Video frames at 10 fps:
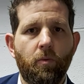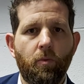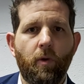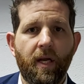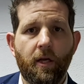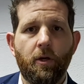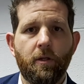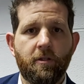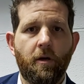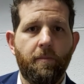why
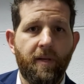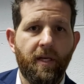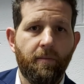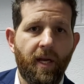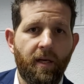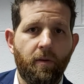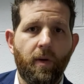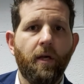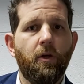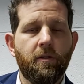calls are being made and
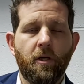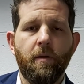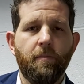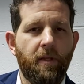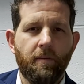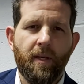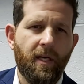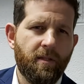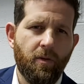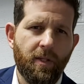why calls aren't being
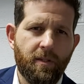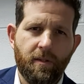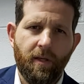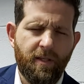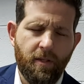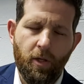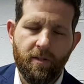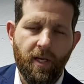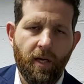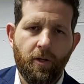made. So it's all
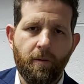standard.